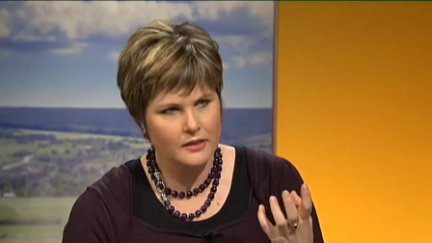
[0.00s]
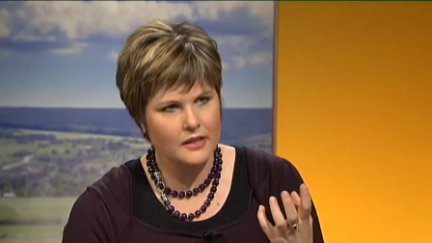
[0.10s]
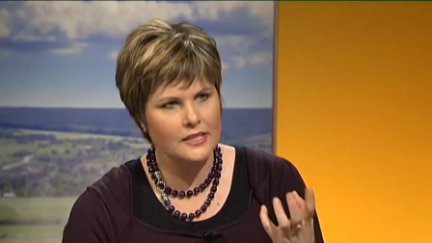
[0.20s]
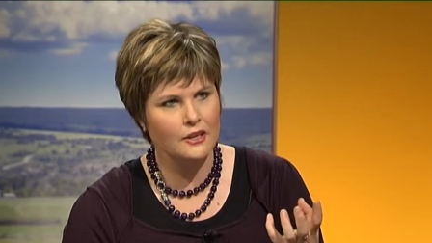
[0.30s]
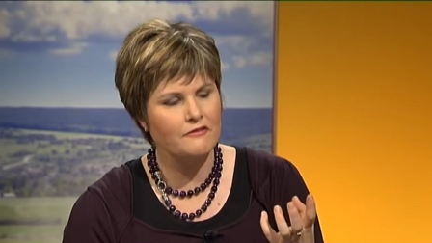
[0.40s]

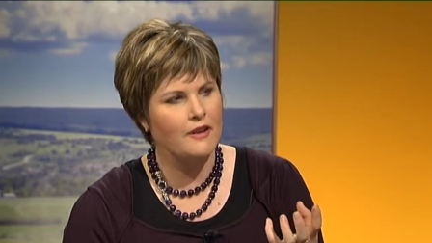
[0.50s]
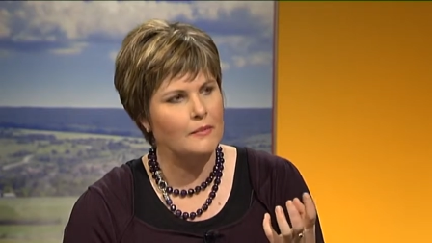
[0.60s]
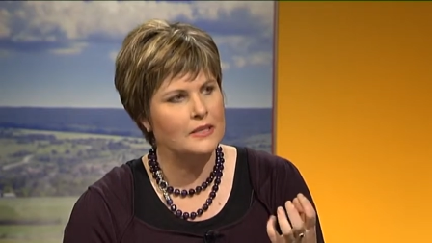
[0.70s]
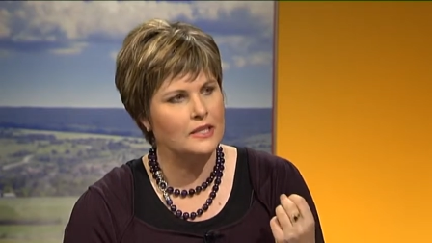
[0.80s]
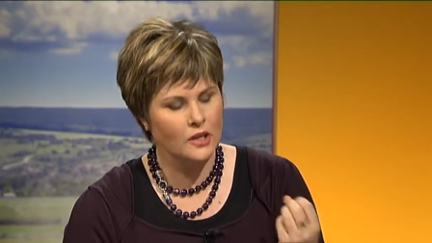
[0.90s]
the dairy
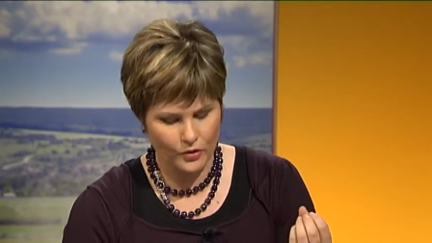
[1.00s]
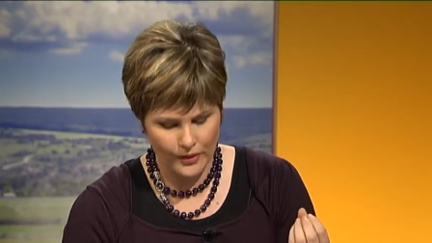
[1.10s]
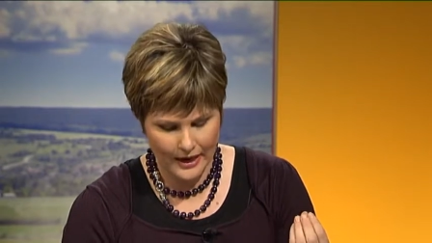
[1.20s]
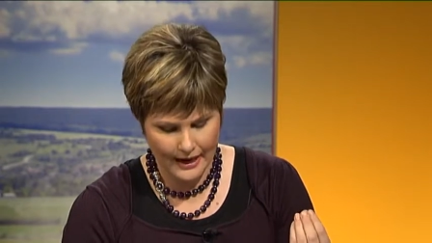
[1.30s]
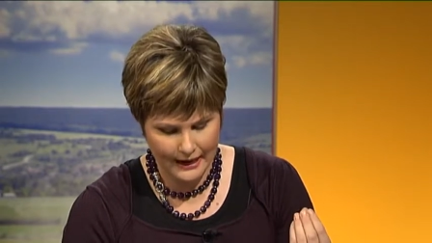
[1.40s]
farmers in
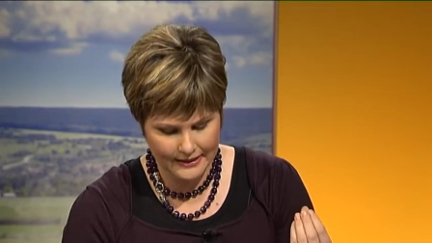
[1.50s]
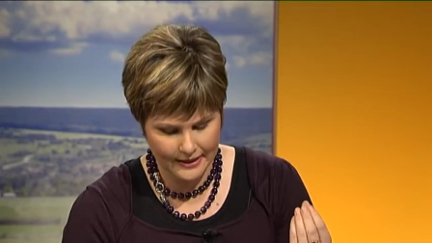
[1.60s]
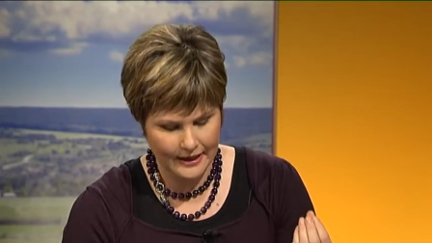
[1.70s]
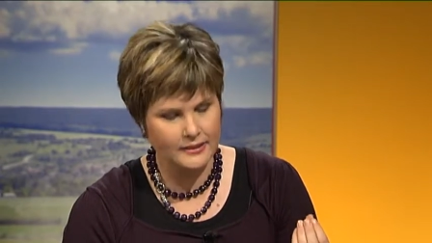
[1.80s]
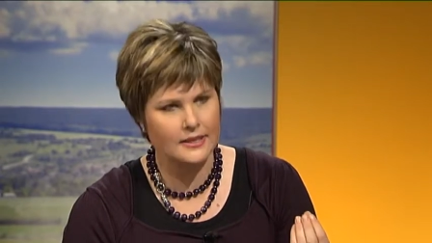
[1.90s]
Korea are
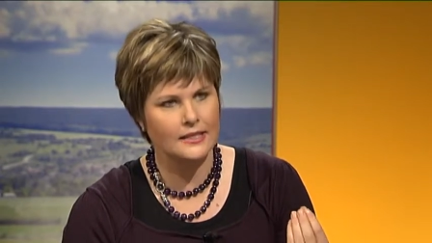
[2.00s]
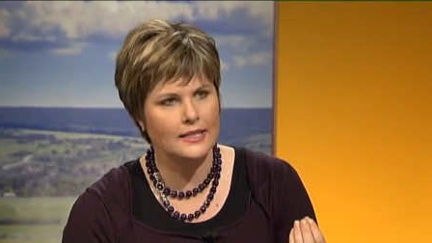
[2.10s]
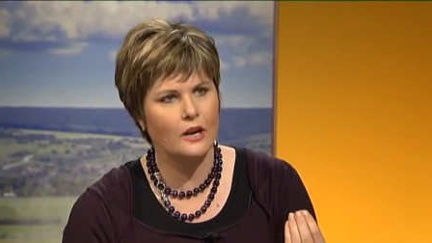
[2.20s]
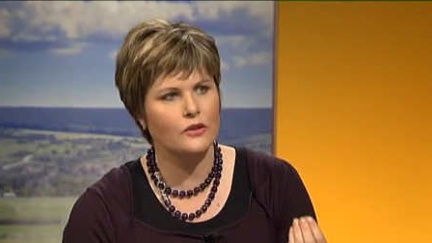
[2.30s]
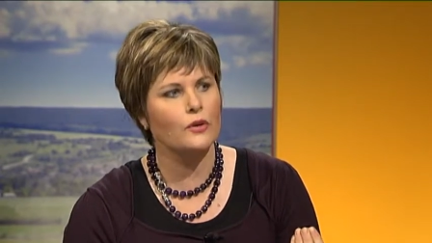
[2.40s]
denouncing
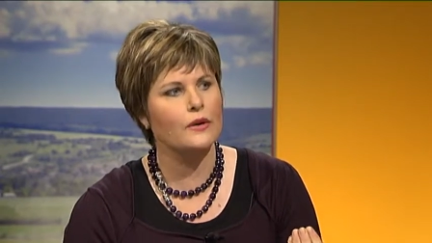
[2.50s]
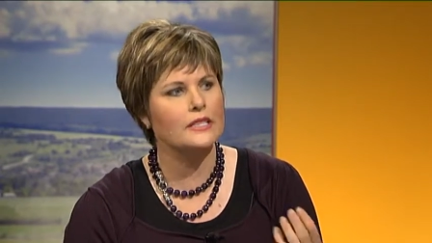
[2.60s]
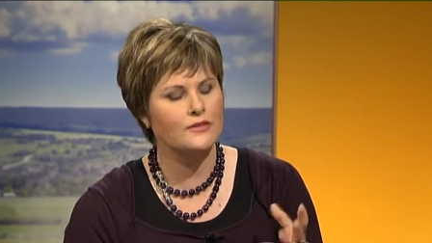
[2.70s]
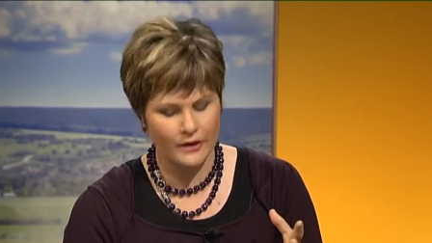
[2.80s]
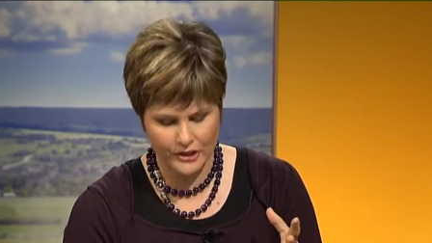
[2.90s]
South
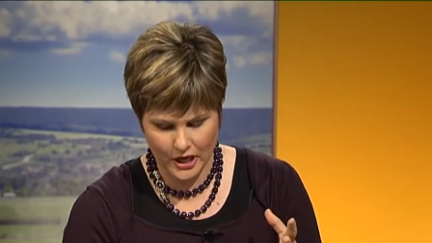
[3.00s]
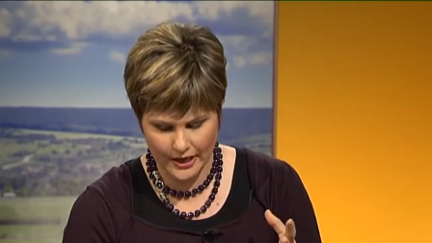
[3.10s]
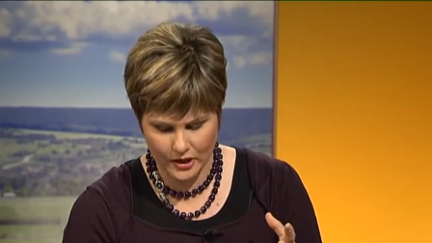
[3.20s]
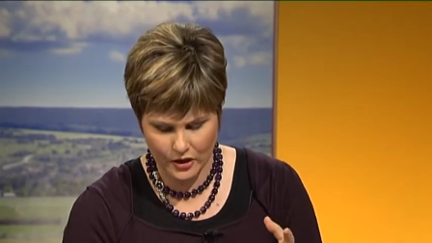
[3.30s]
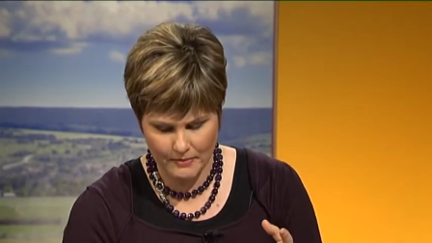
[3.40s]
Korea's free
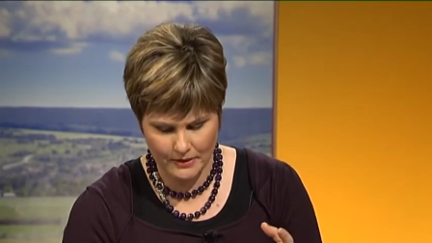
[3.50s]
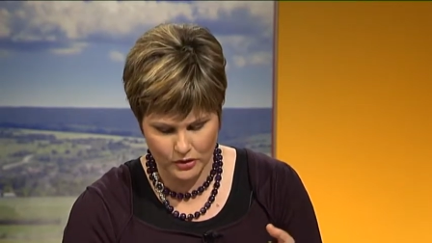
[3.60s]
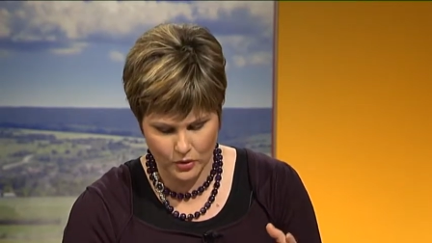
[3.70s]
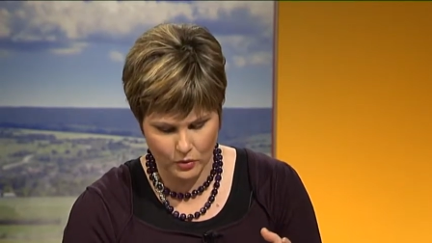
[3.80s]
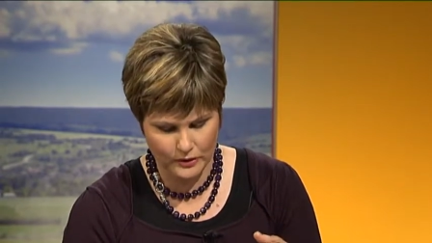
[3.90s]
trade
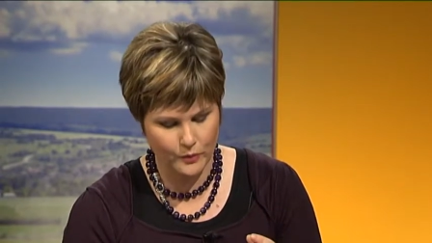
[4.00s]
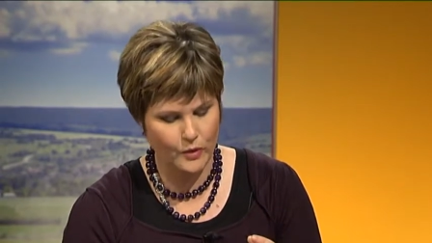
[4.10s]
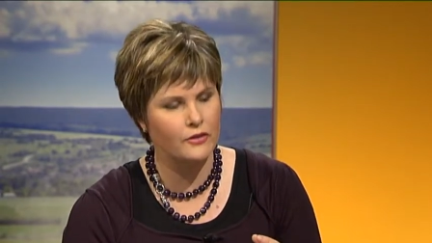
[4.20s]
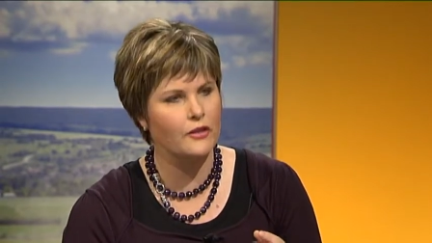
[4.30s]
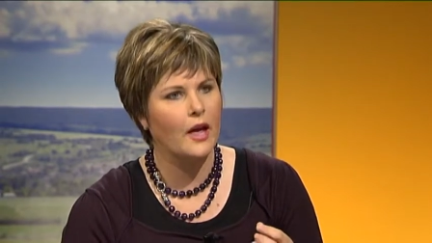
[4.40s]
agreement talks
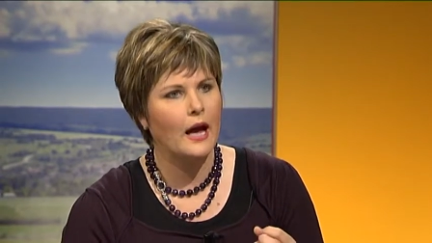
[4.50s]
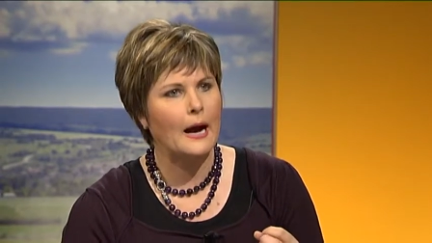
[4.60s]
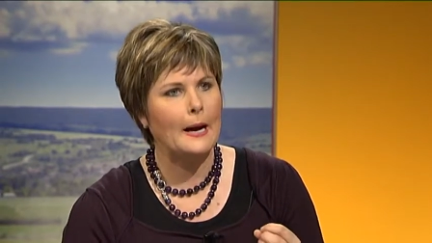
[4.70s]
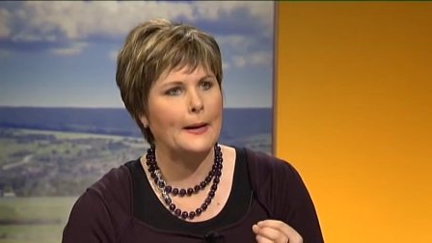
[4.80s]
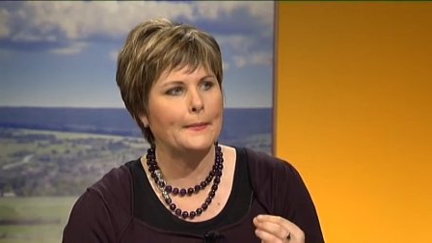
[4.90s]
with
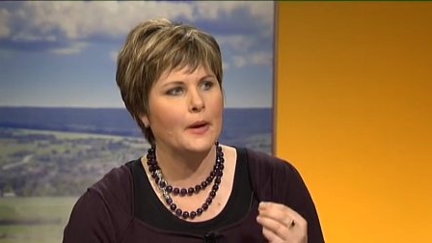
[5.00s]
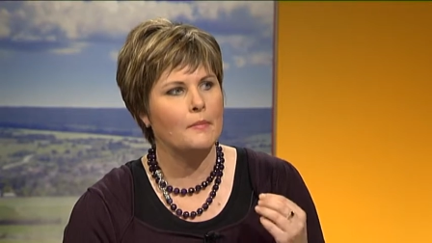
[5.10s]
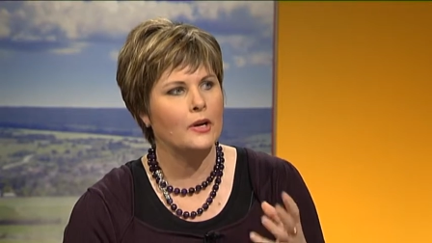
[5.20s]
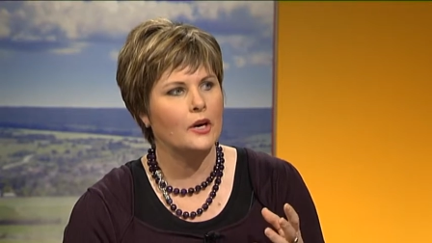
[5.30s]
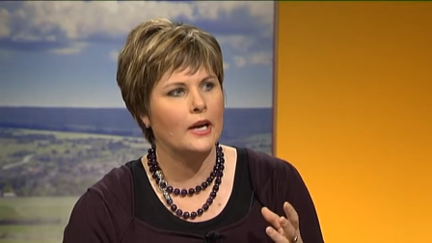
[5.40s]
um,
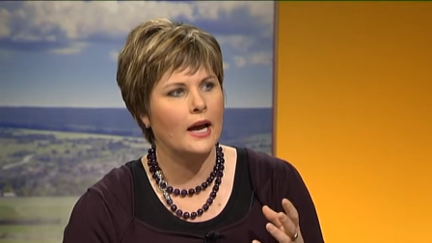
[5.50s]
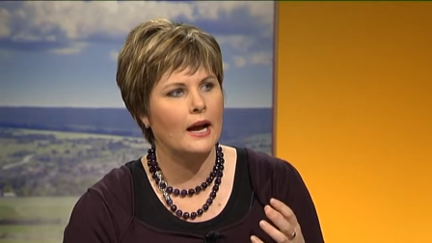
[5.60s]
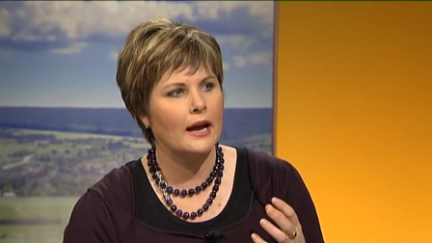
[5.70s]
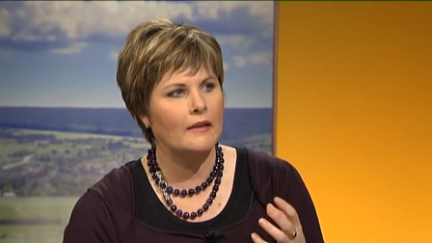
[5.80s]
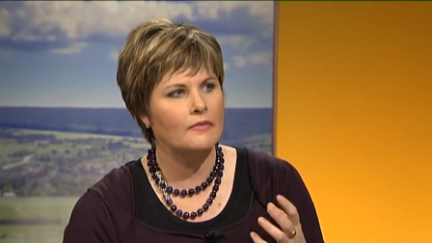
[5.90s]

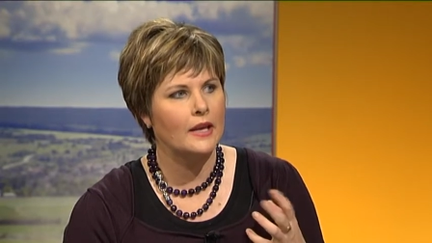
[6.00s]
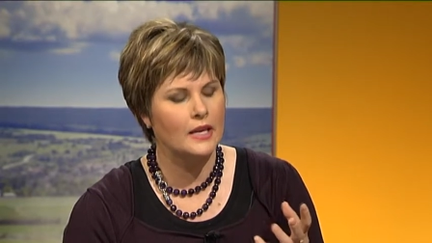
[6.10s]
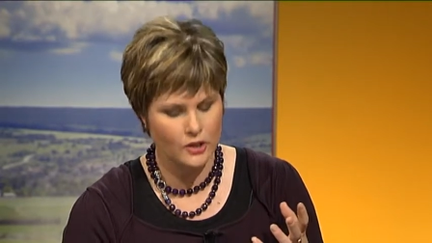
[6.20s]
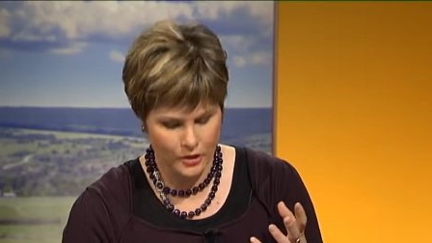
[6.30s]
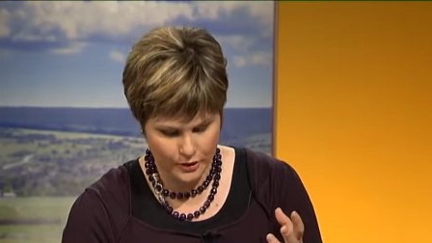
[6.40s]
America and the
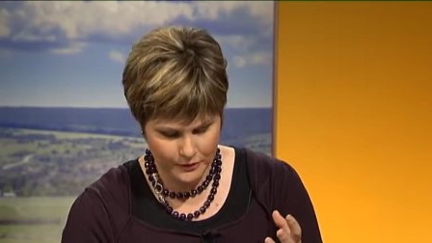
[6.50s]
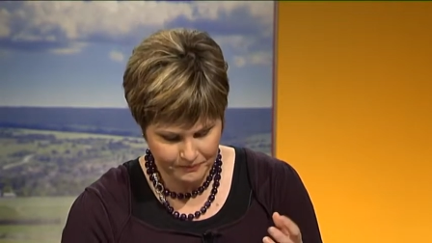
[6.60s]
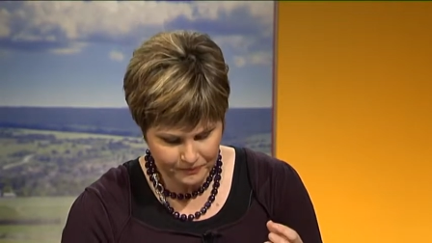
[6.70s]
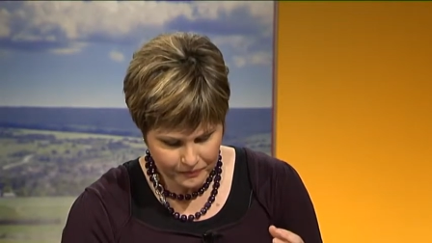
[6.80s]
EU. Yep.